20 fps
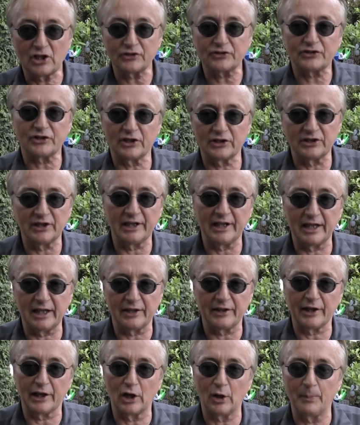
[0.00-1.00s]
just sitting in the
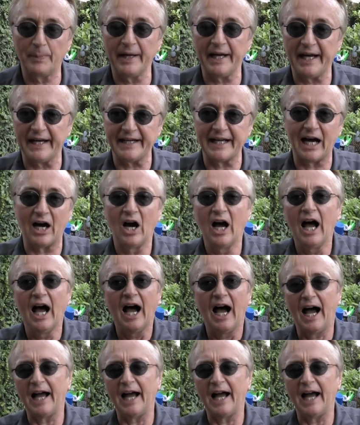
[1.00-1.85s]
air, they go bad. Now,